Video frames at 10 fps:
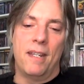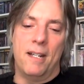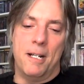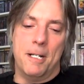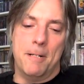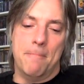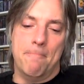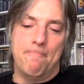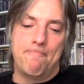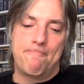
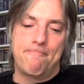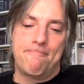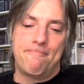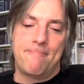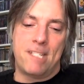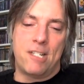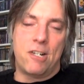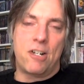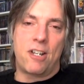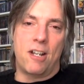Um,
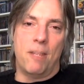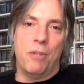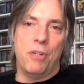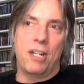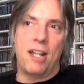guitar style music